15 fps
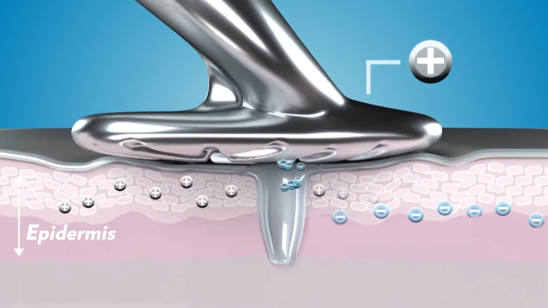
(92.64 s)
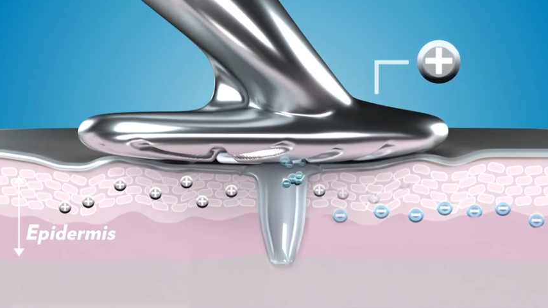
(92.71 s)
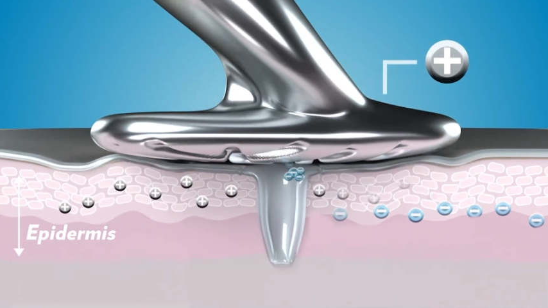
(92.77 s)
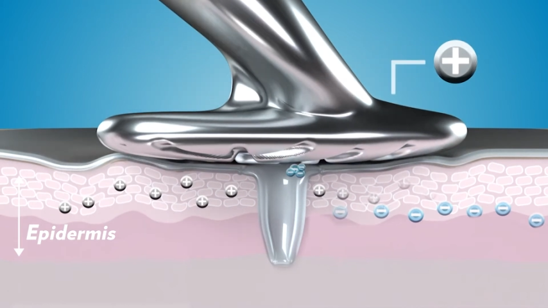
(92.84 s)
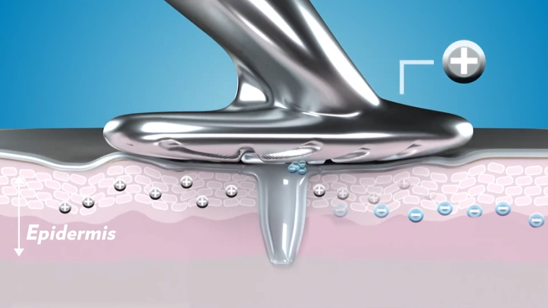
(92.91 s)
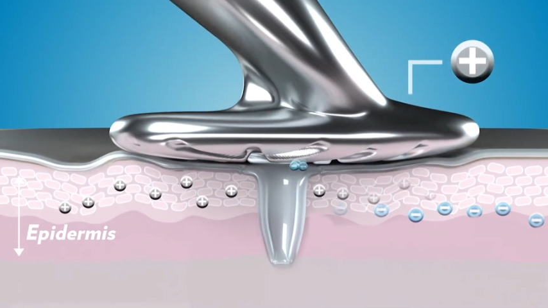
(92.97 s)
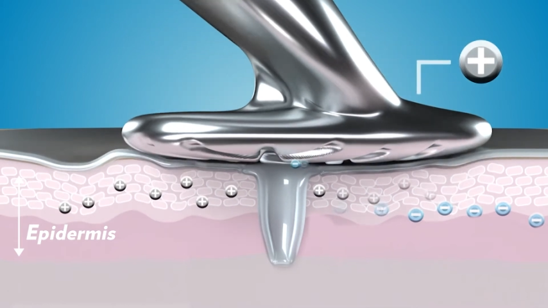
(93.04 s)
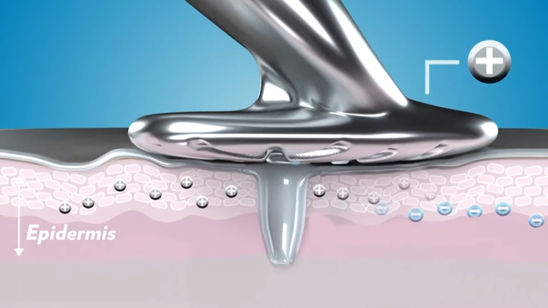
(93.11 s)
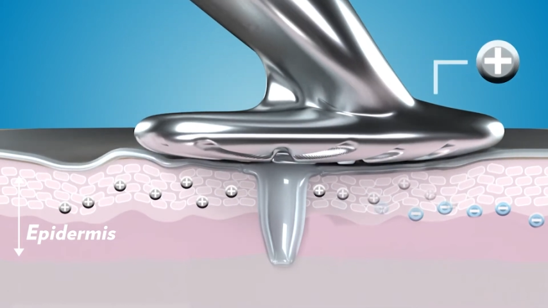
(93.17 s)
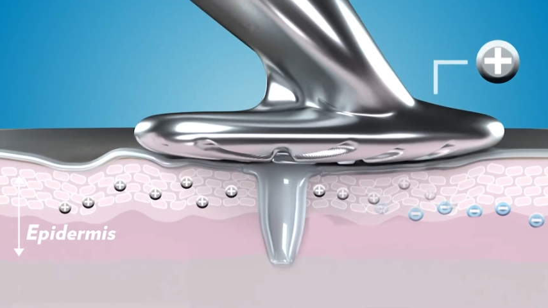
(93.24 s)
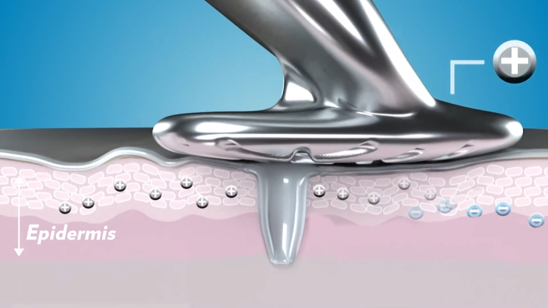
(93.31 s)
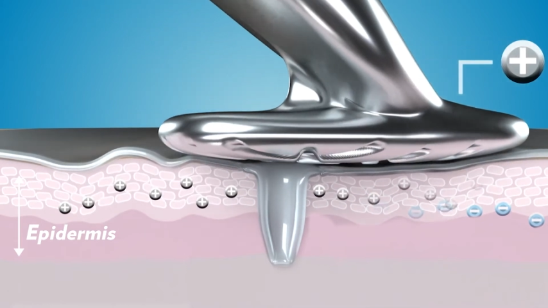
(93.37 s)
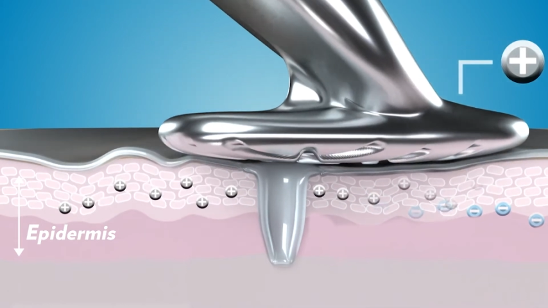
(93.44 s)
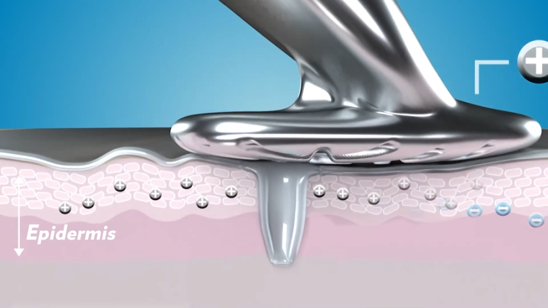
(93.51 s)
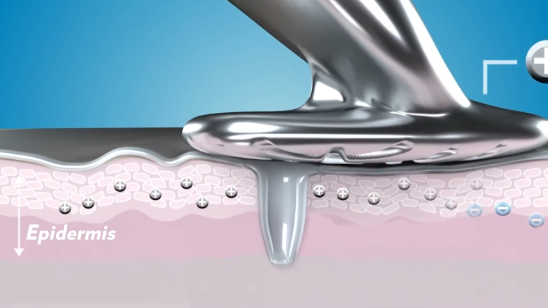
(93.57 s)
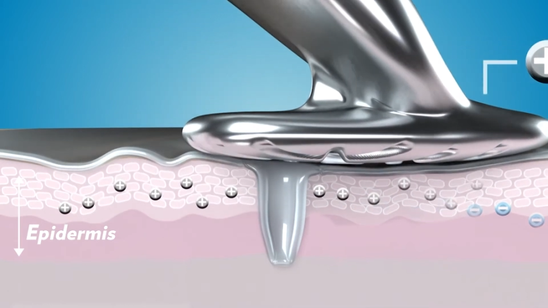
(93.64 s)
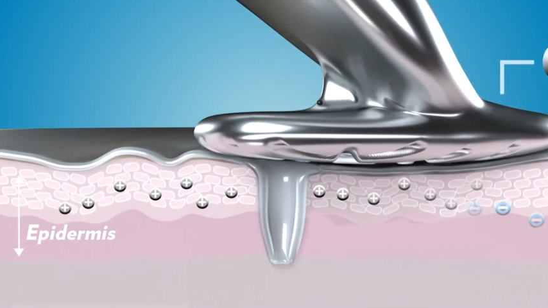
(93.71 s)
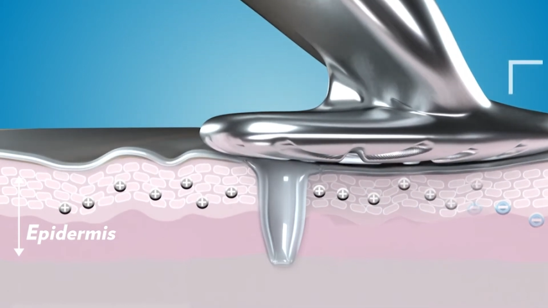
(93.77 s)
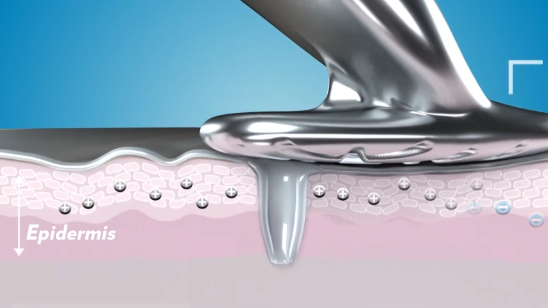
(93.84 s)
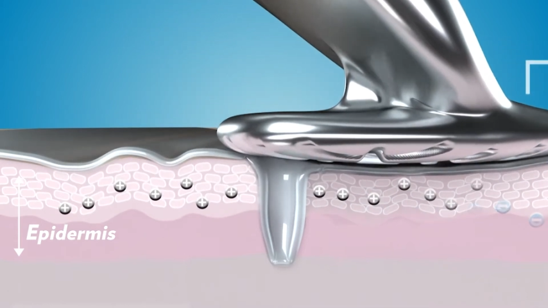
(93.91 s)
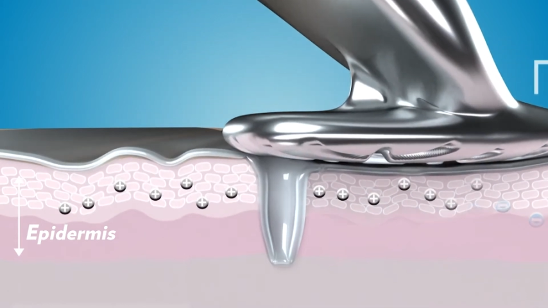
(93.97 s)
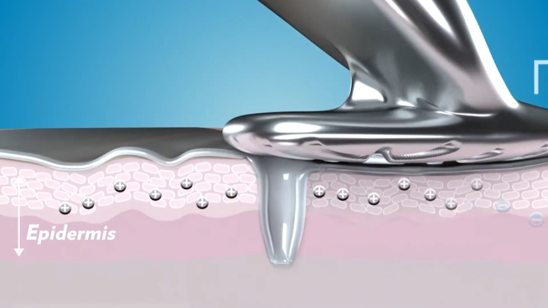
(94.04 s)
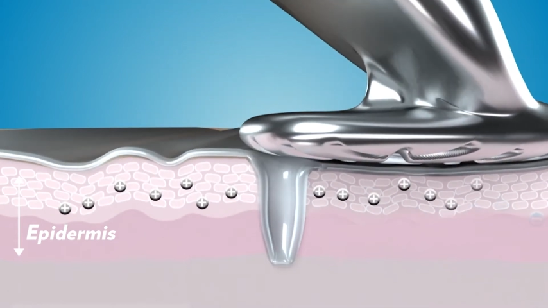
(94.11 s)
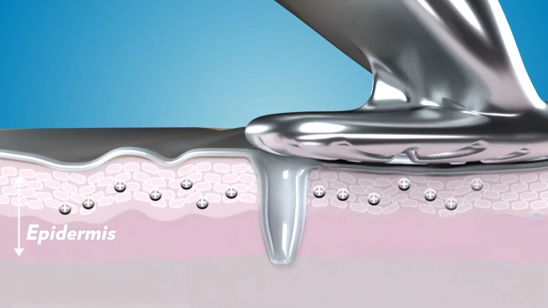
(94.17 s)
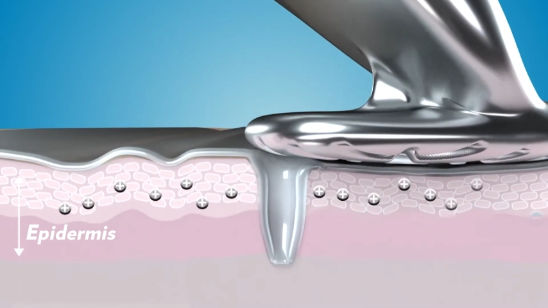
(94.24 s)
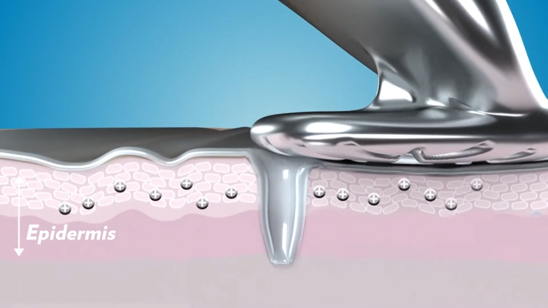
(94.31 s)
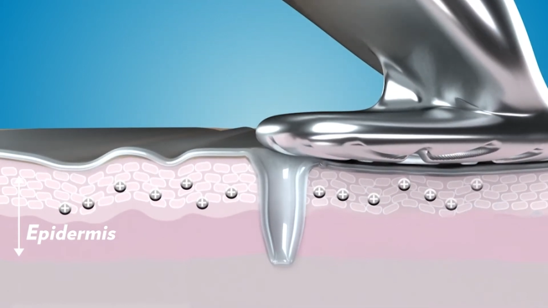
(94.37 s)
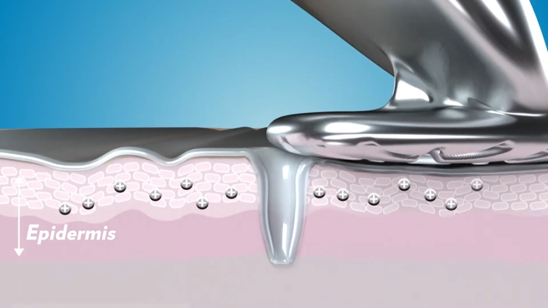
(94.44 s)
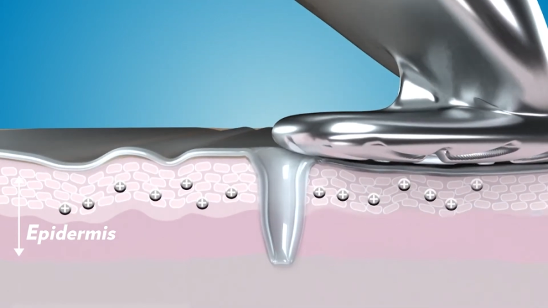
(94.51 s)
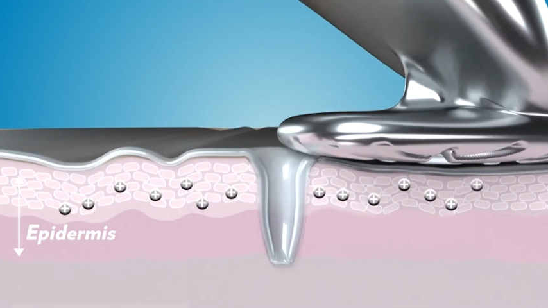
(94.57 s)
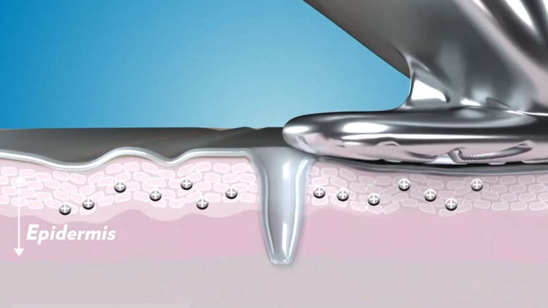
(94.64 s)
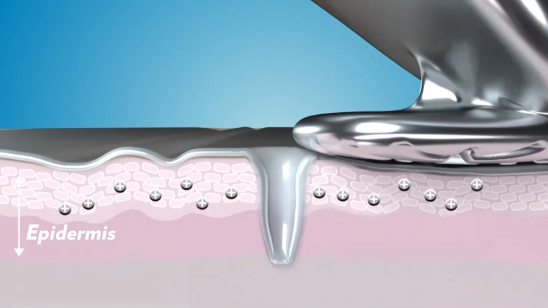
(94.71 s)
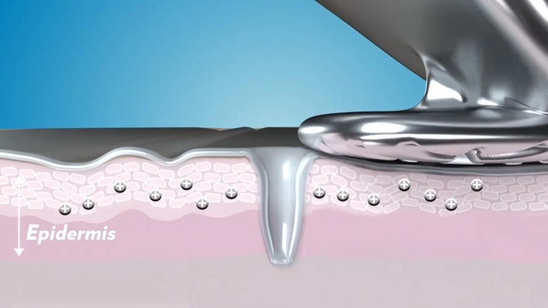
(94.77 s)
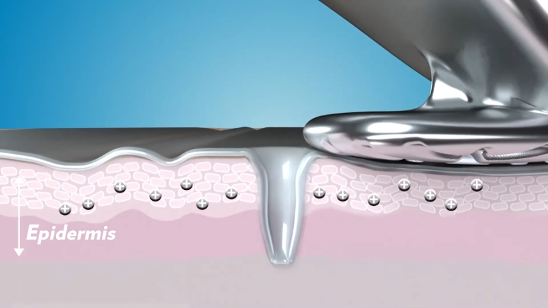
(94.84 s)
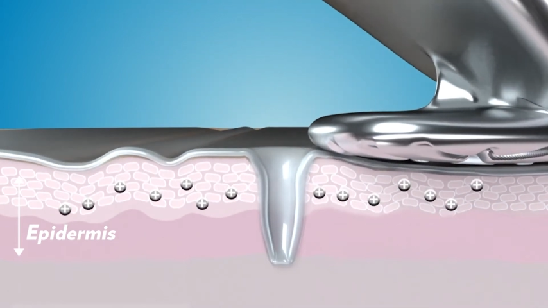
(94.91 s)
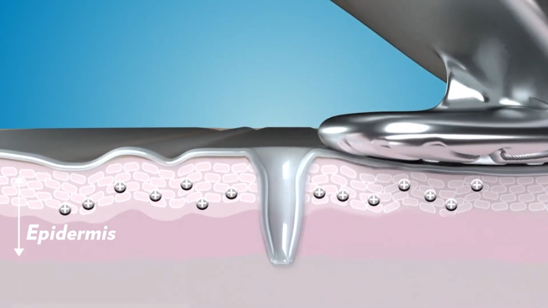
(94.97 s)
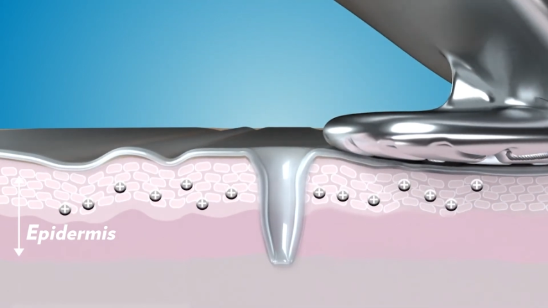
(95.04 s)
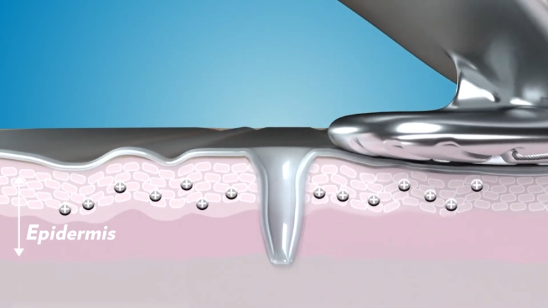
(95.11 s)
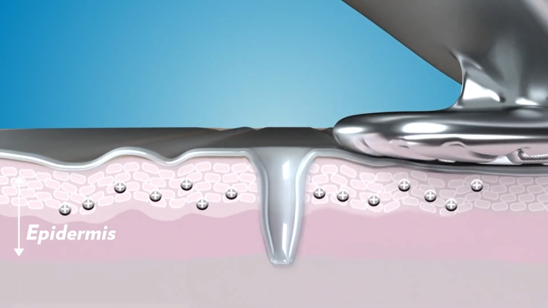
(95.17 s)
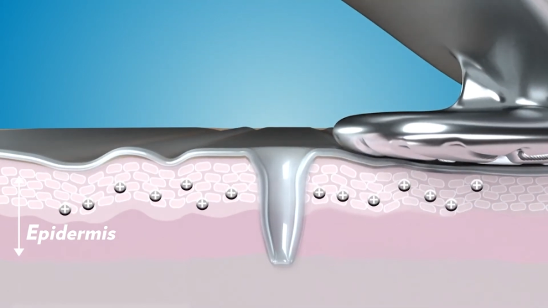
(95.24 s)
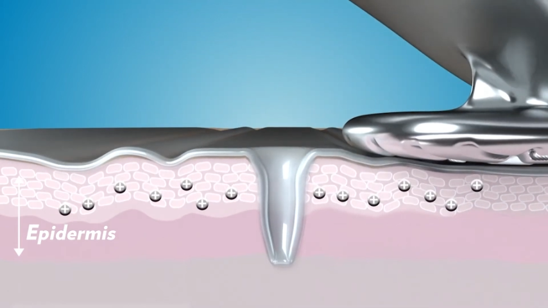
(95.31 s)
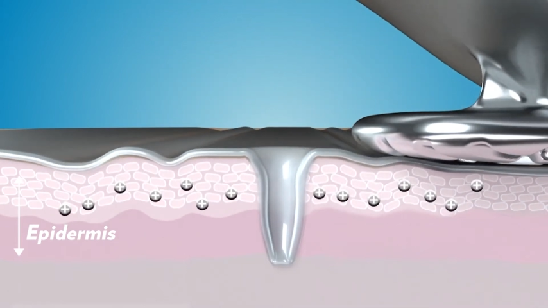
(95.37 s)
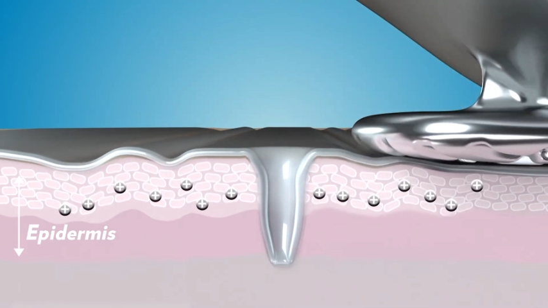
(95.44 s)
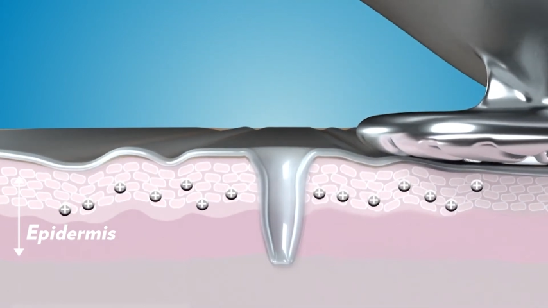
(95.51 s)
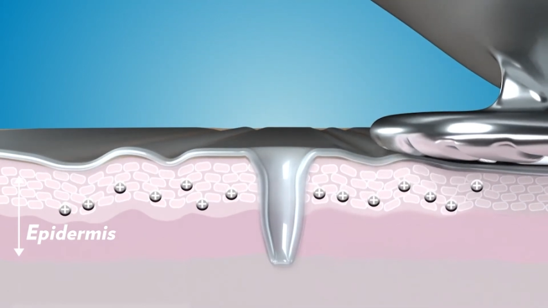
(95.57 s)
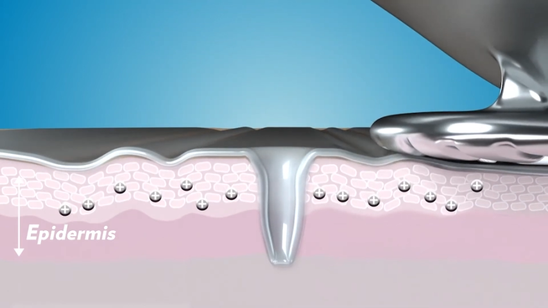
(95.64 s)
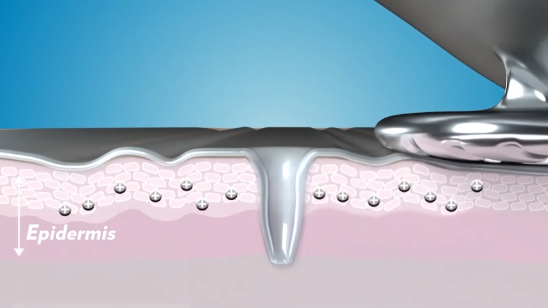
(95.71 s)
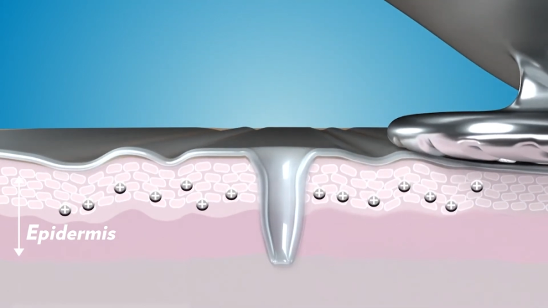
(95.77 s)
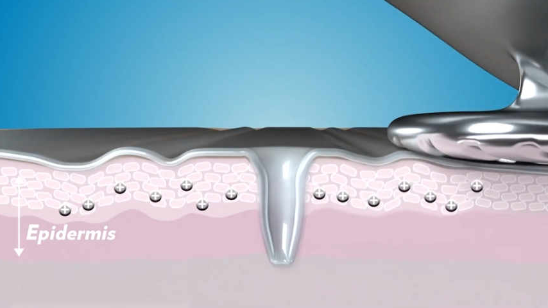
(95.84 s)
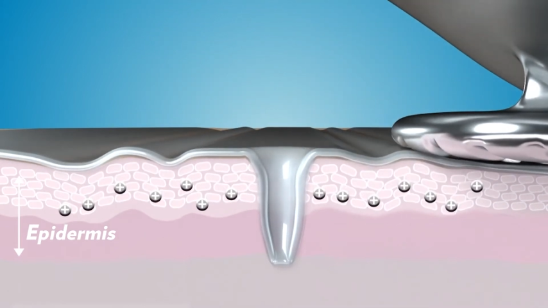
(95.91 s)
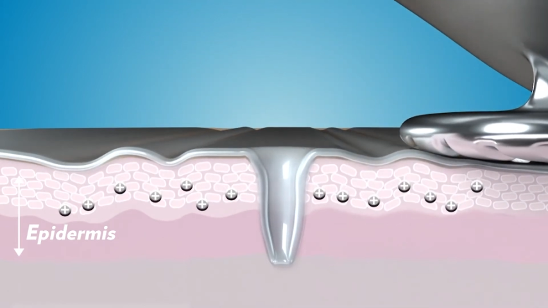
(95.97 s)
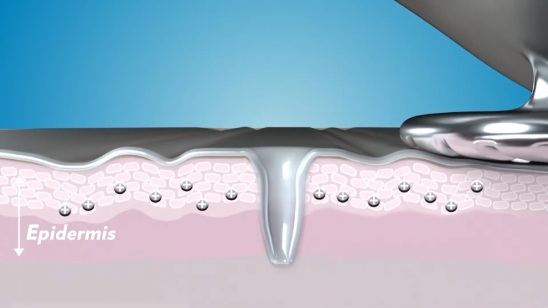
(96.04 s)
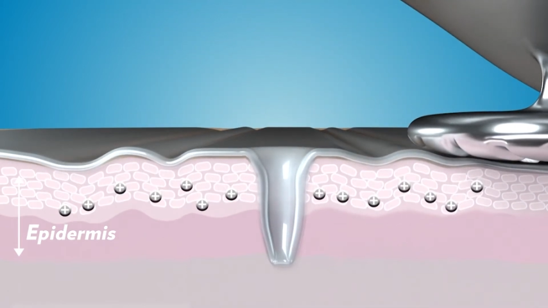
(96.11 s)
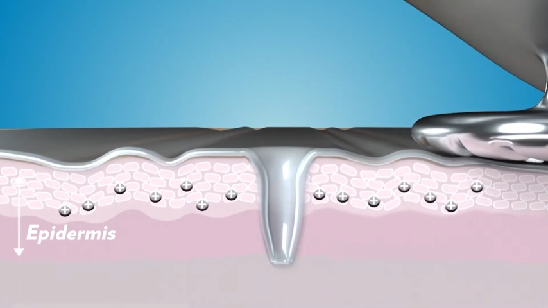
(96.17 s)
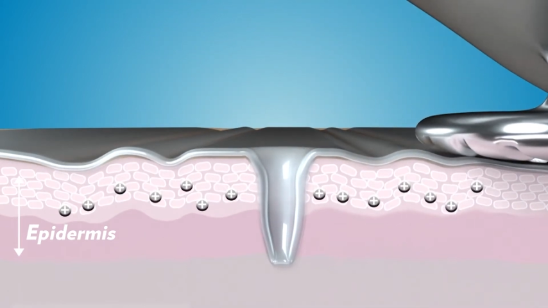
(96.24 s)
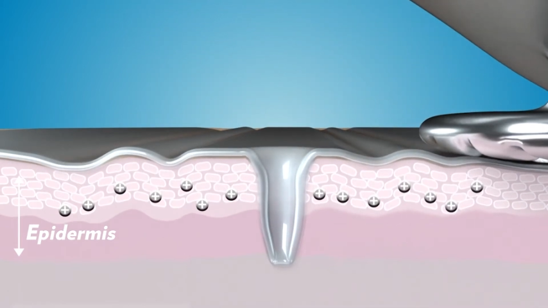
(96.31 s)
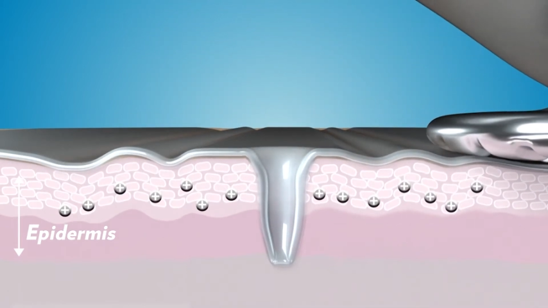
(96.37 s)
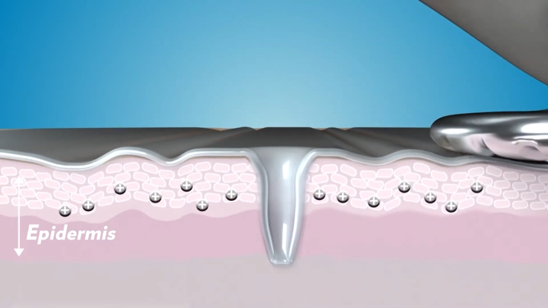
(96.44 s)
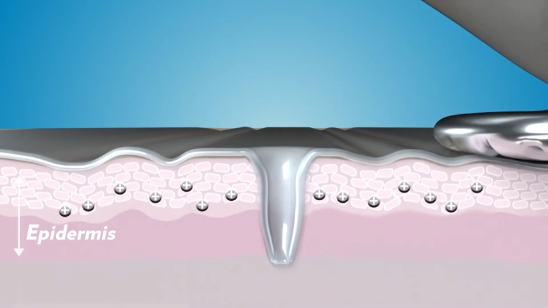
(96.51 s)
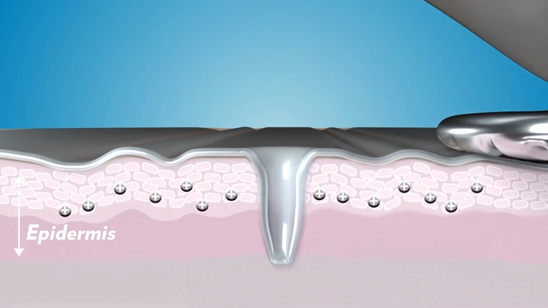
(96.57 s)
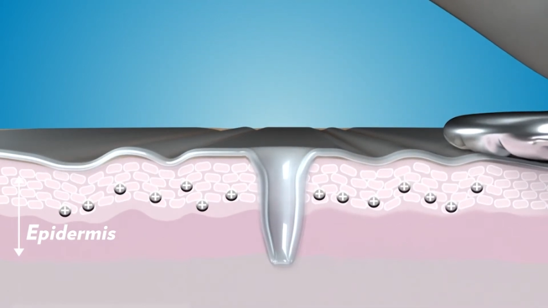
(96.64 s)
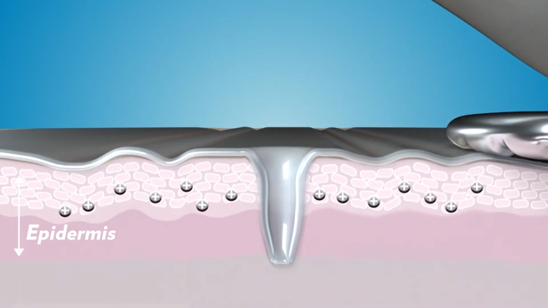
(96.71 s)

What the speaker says: [unreadable: no face in view]